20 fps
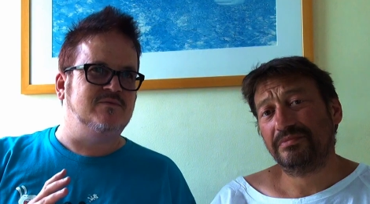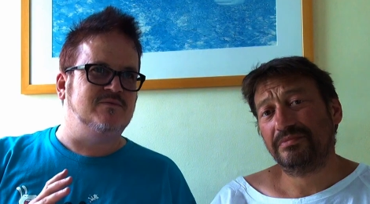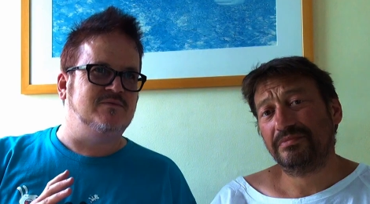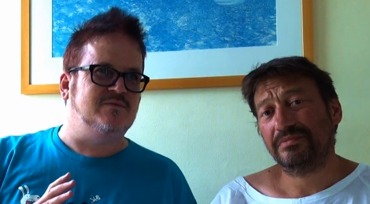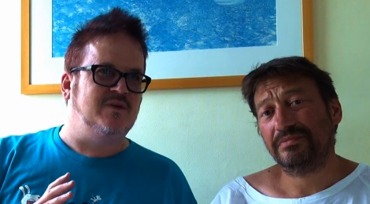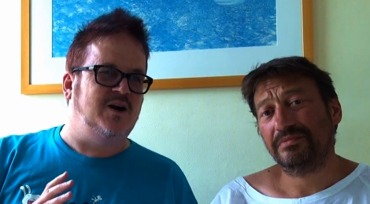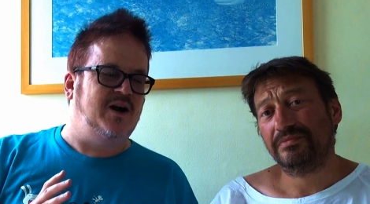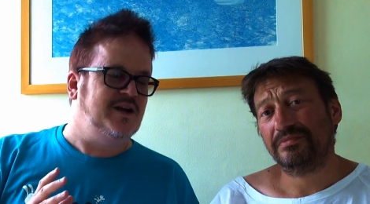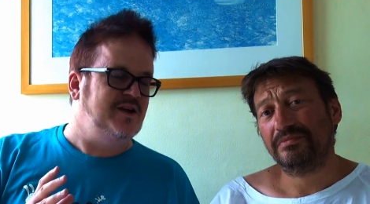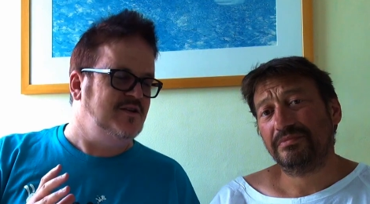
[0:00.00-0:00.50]
Speaker 1: ooh,
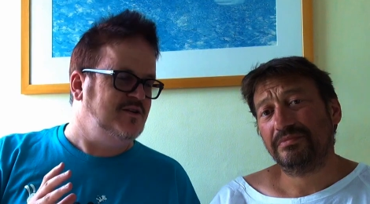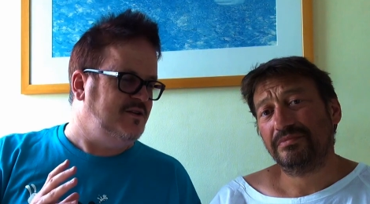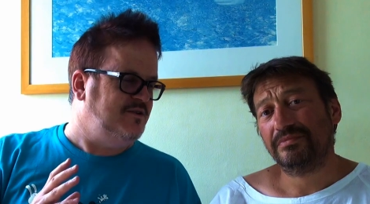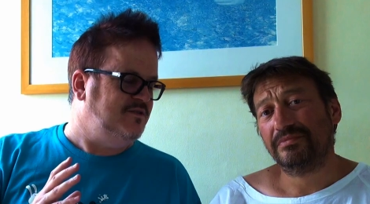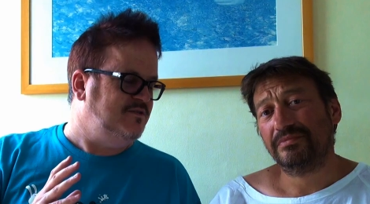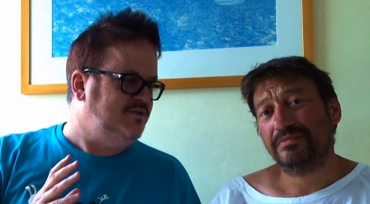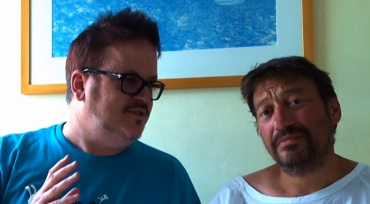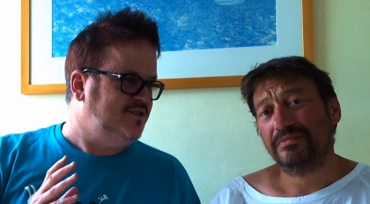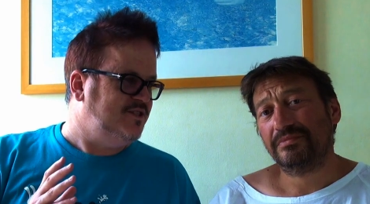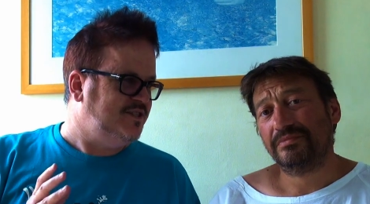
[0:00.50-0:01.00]
I don't
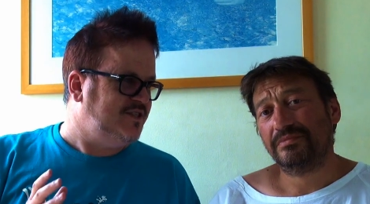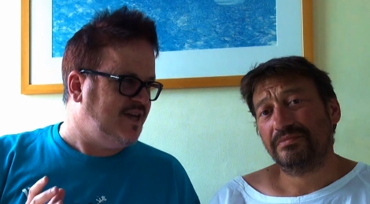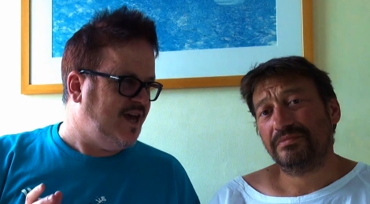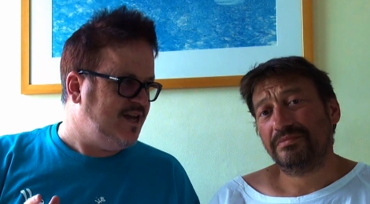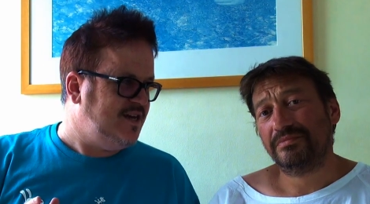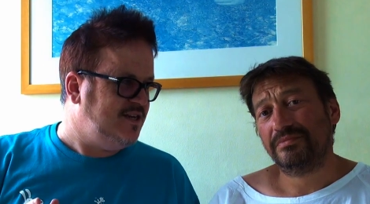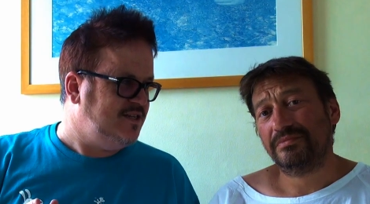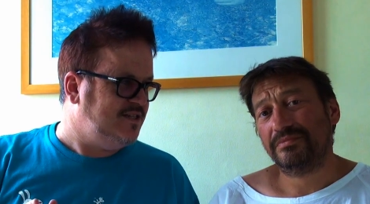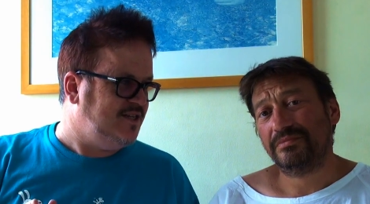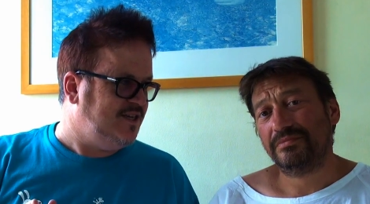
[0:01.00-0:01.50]
know,
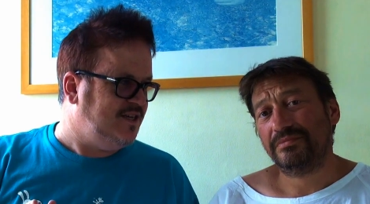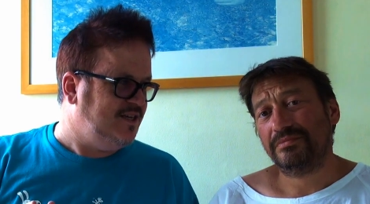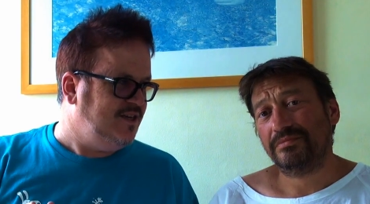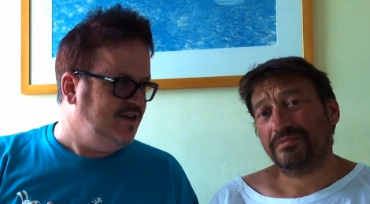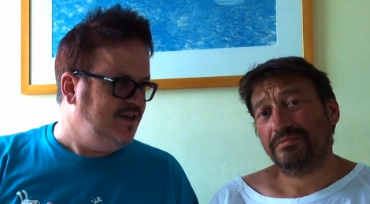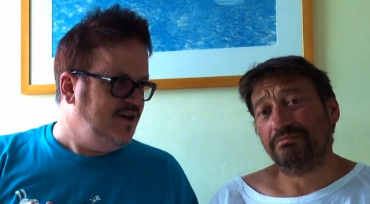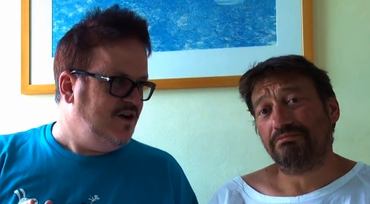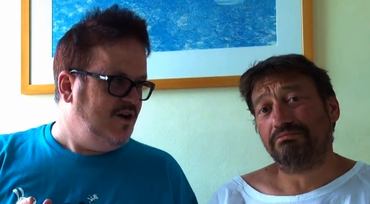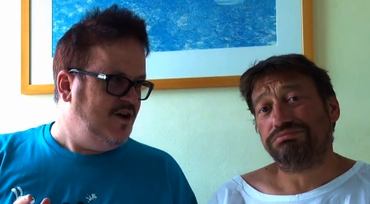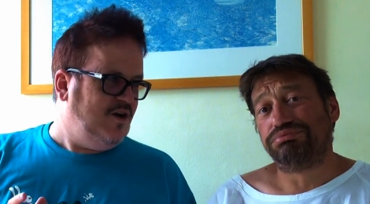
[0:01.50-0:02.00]
sanity
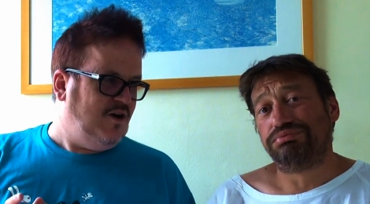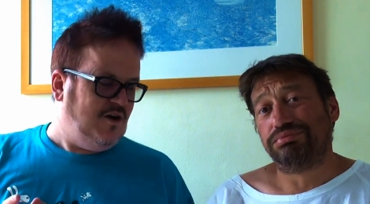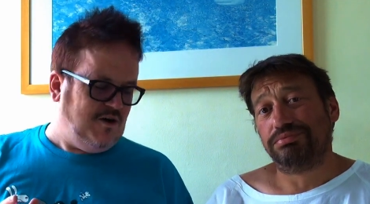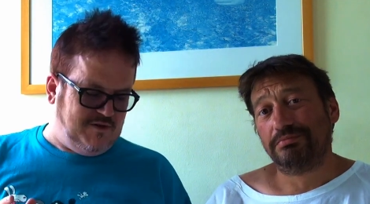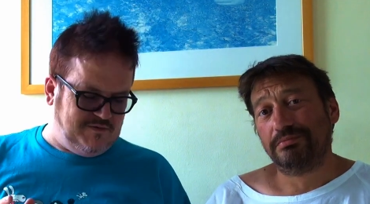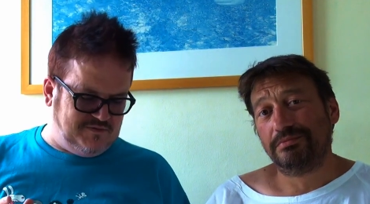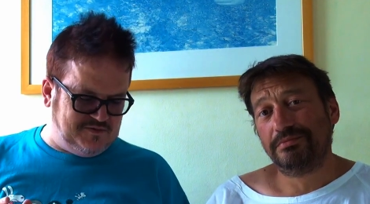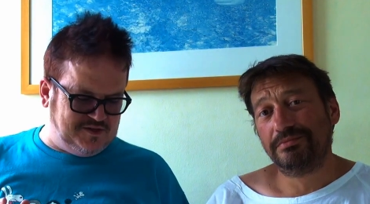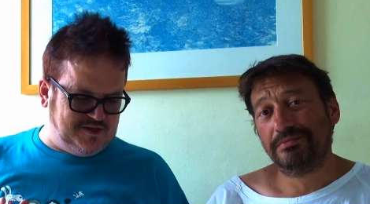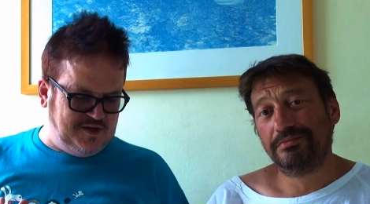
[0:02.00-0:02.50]

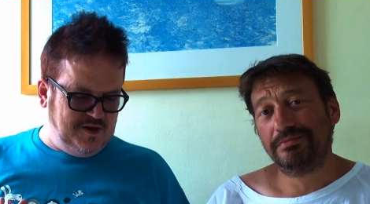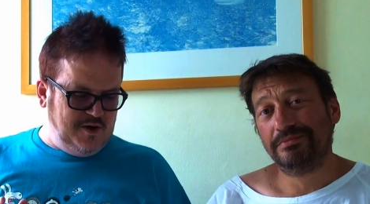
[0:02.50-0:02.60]
of